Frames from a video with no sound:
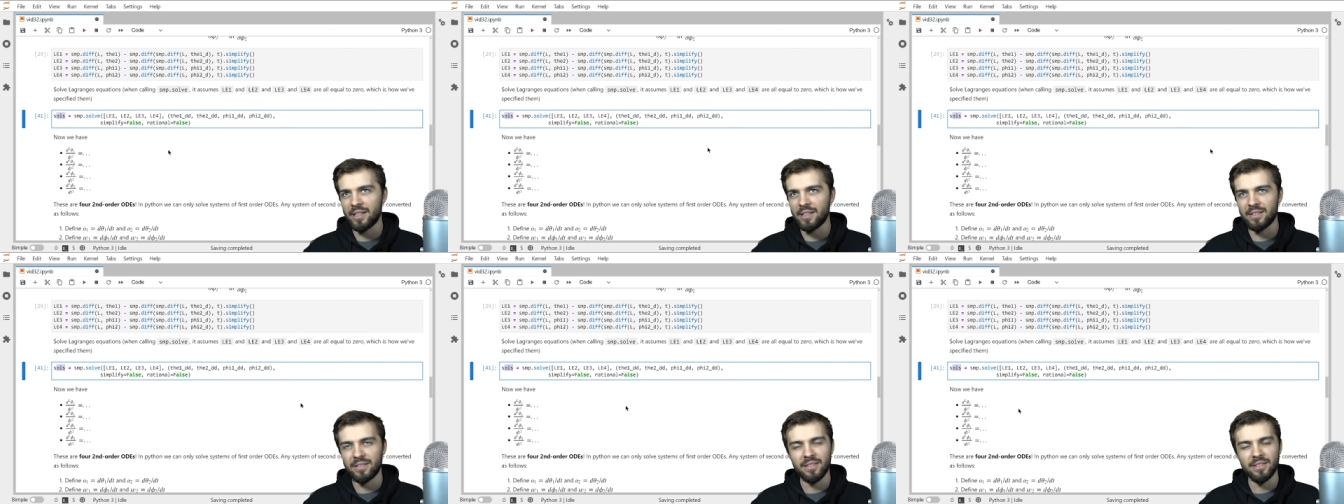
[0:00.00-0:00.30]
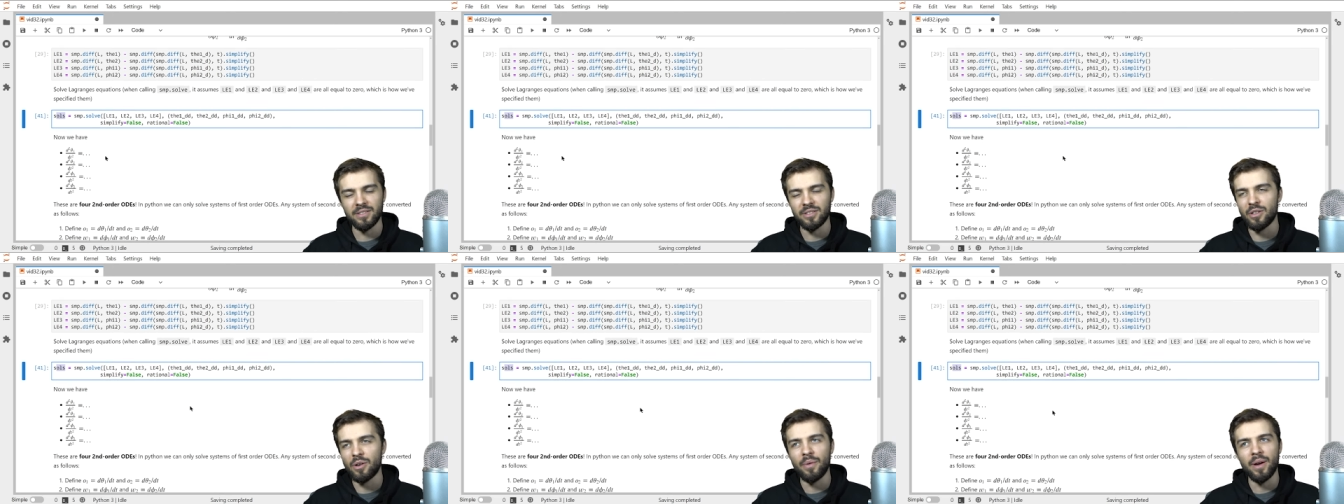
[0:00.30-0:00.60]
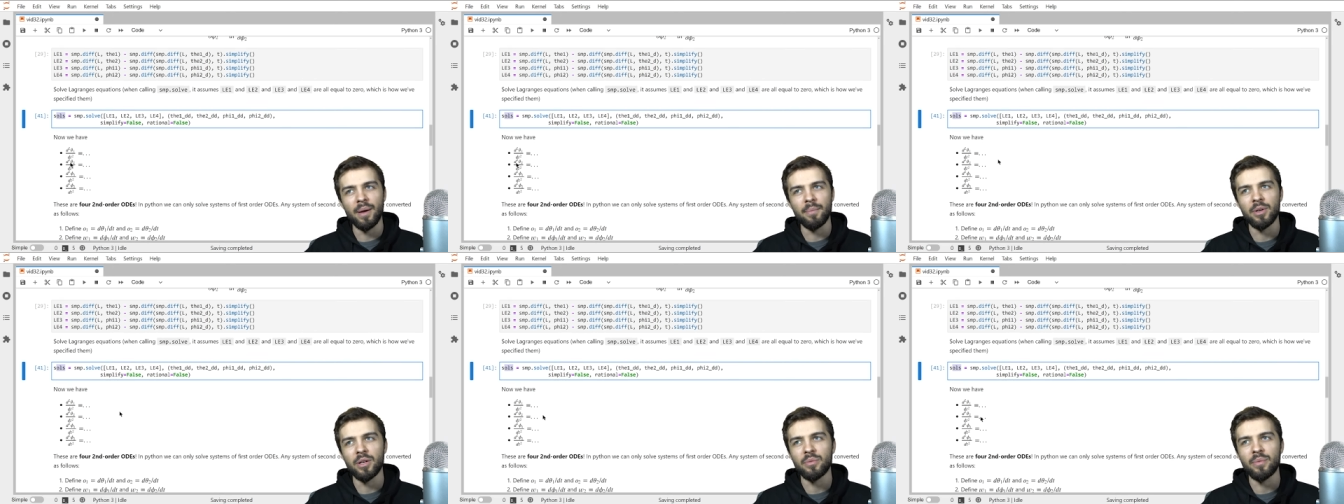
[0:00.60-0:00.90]
There, there's no
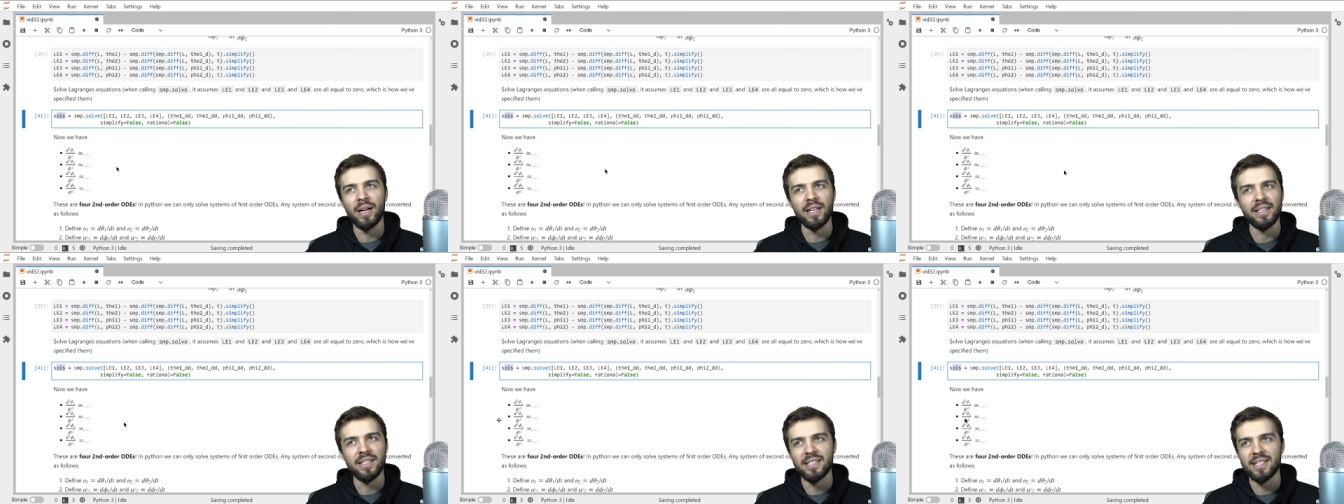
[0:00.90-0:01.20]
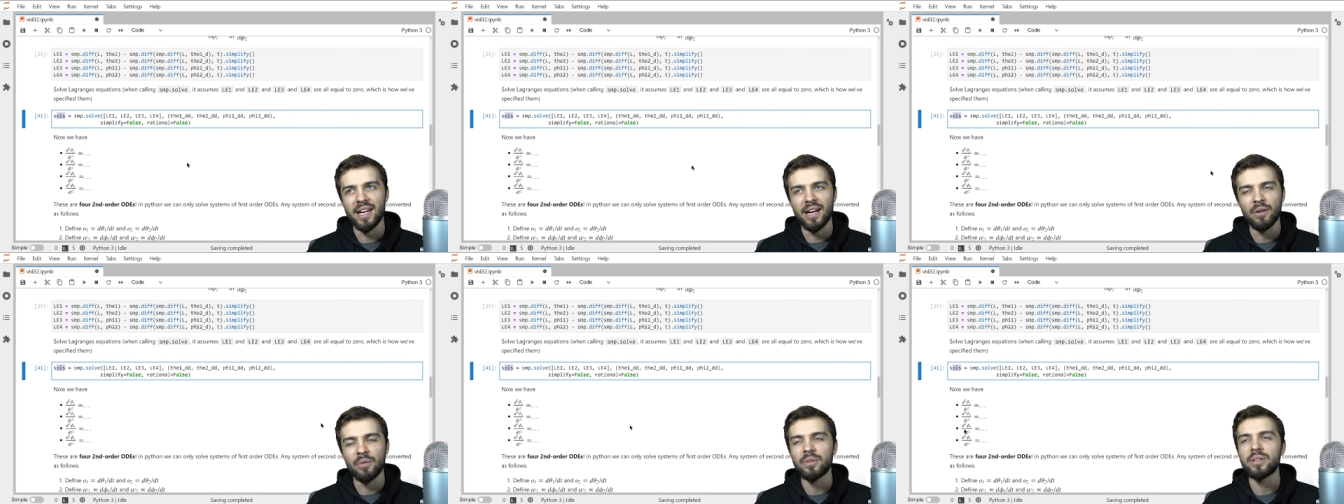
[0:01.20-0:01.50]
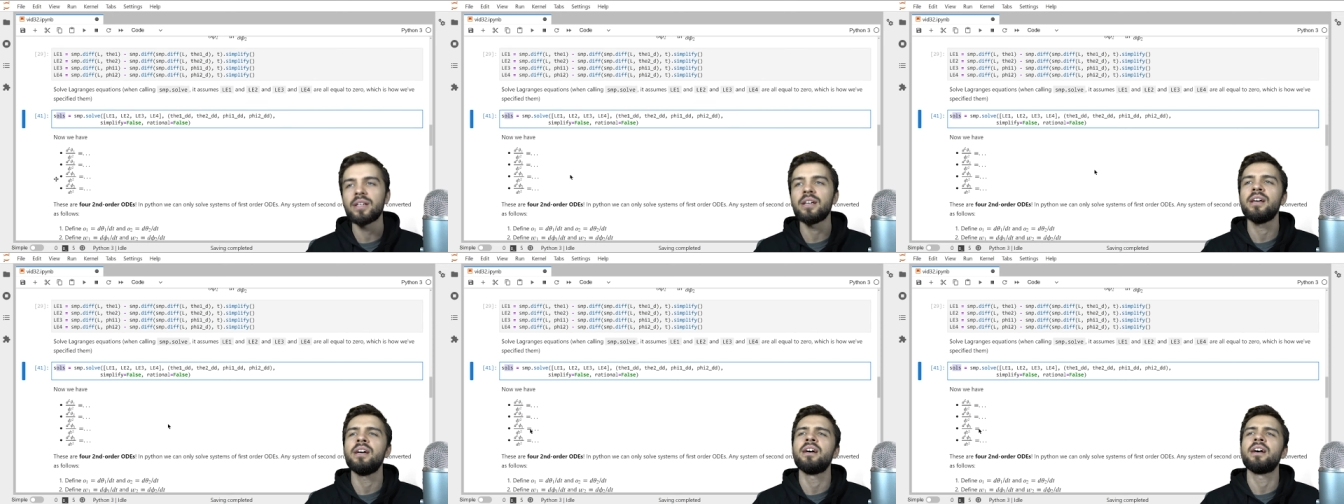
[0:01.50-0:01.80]
way I'm going to write this
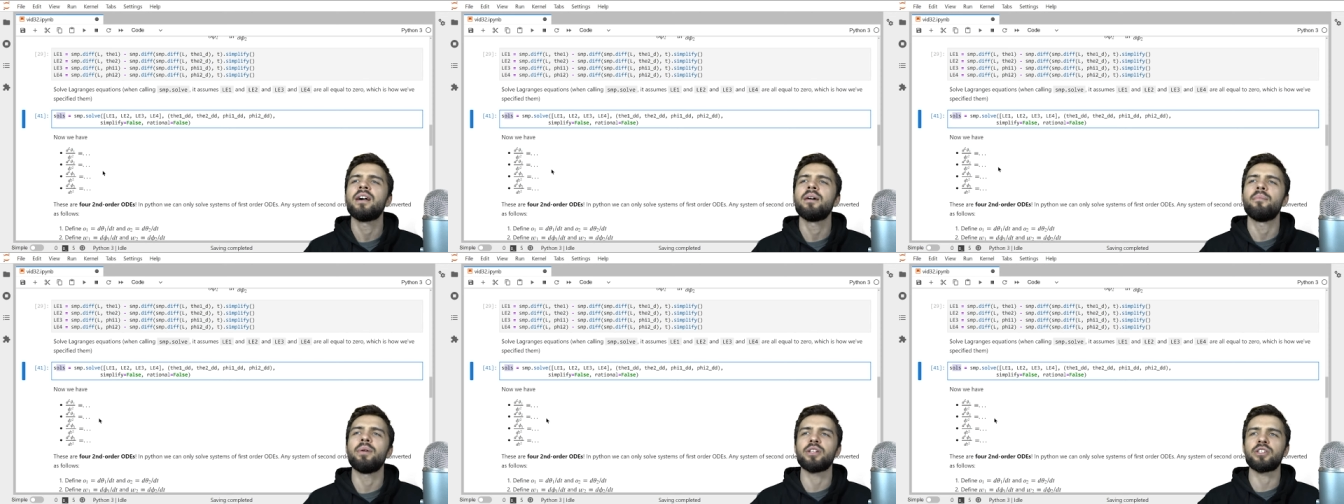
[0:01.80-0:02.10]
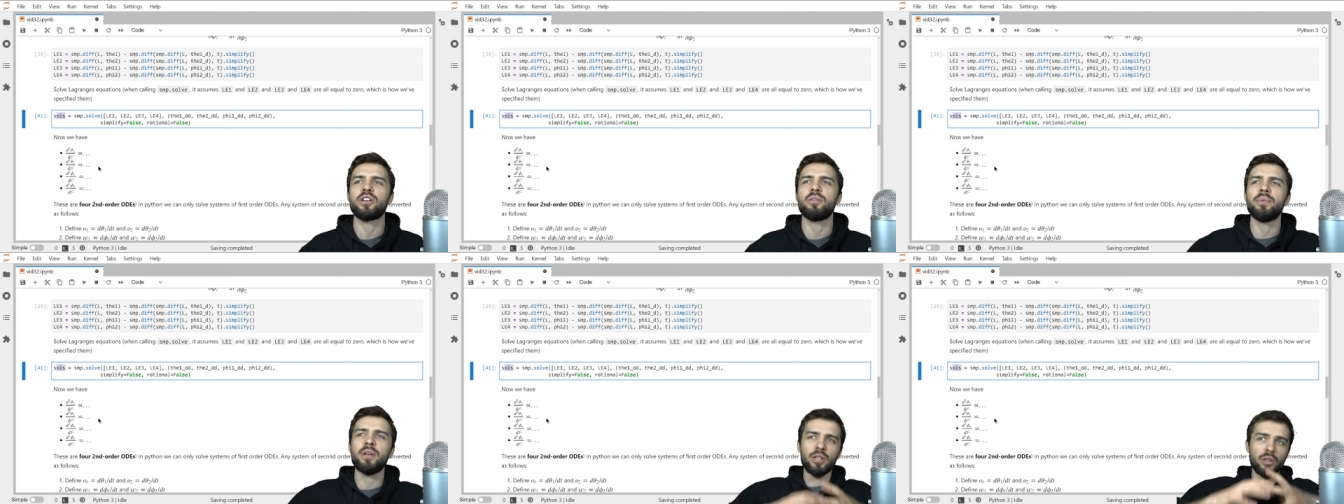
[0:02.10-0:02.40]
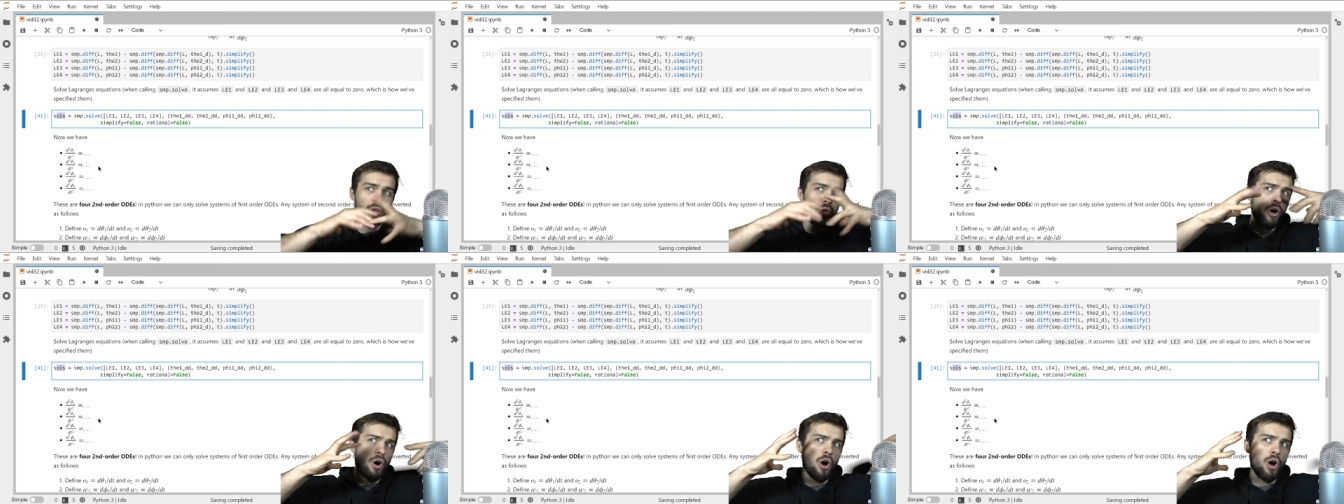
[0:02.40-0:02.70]
out, but it's going to be a
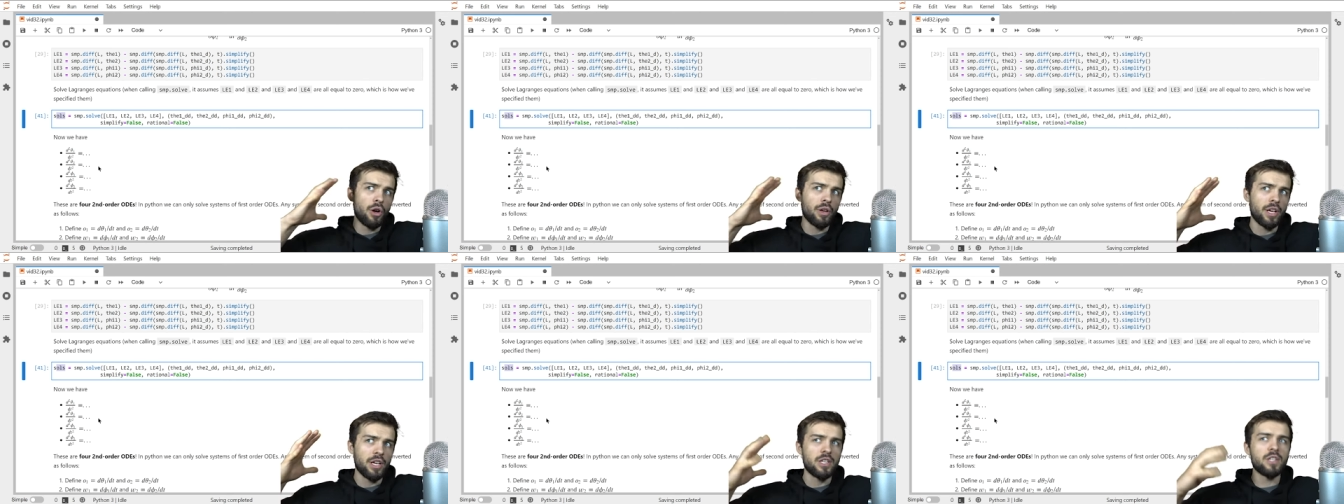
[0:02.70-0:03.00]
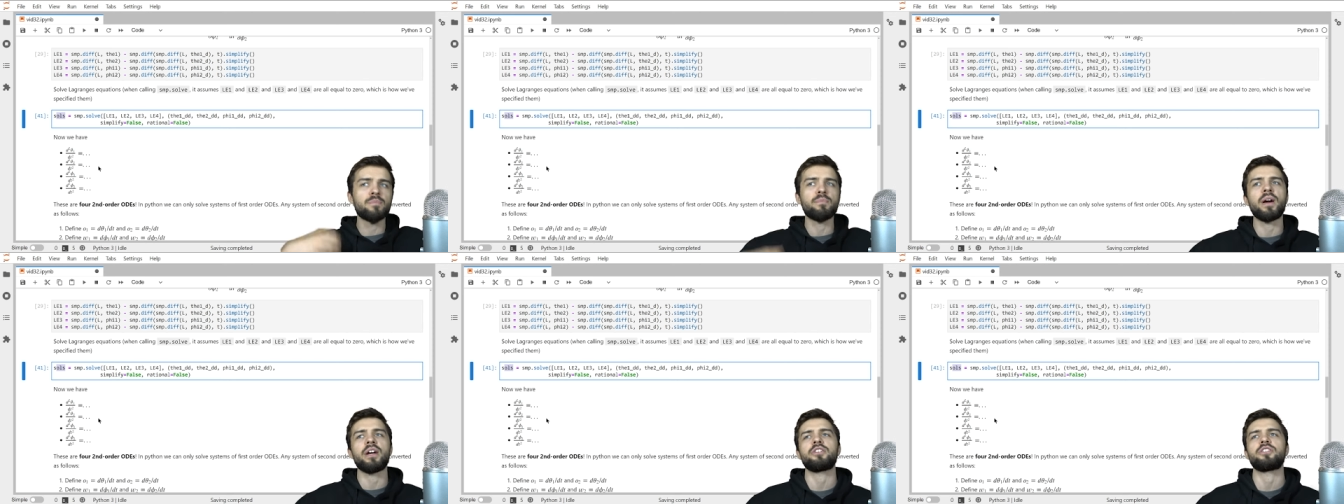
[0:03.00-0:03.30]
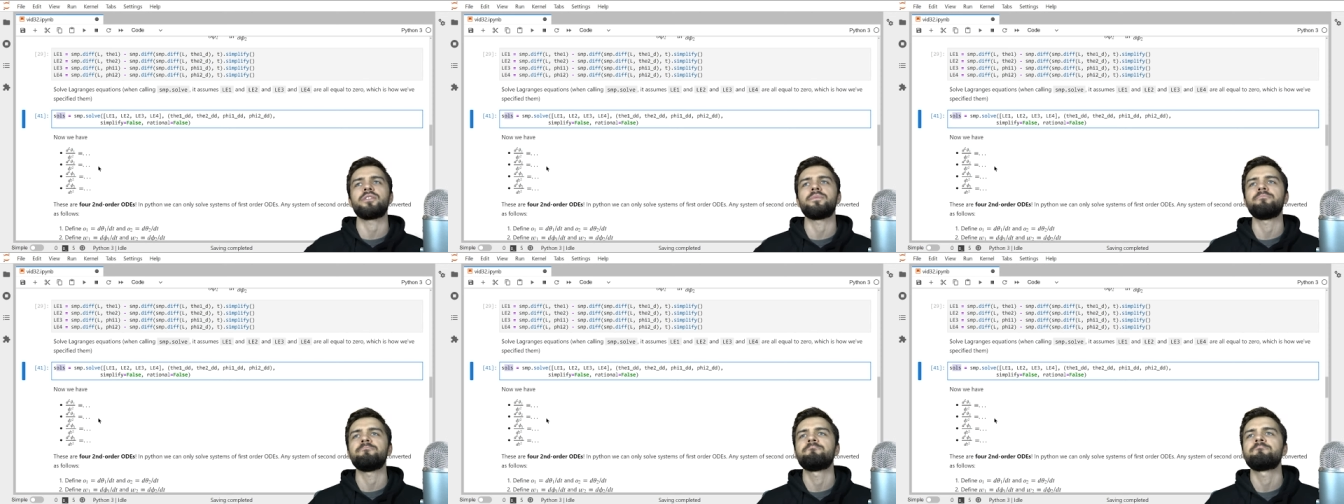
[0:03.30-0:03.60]
long
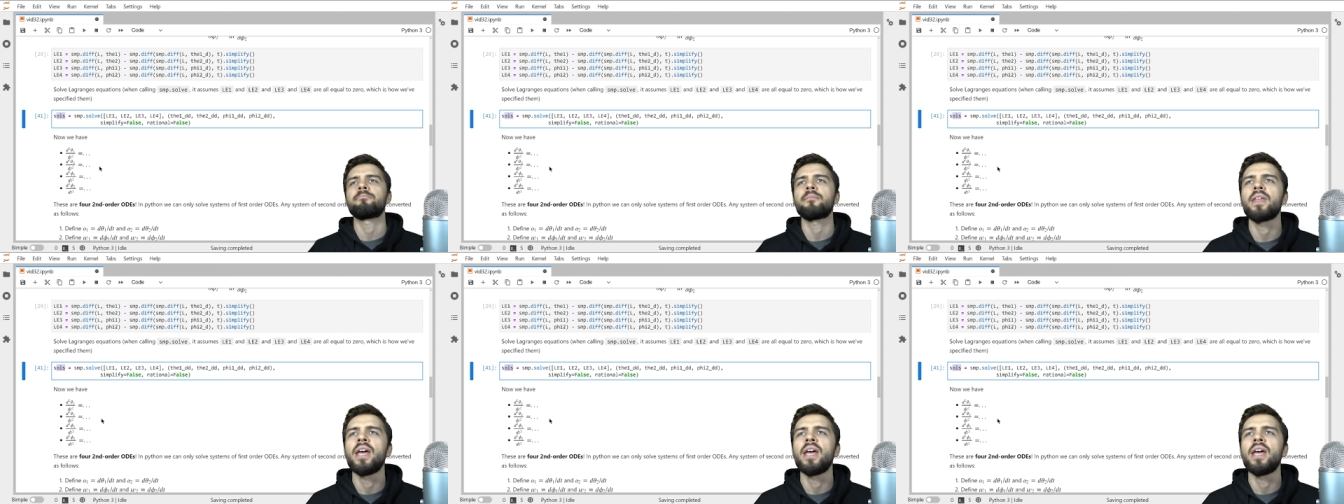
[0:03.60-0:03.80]
expression.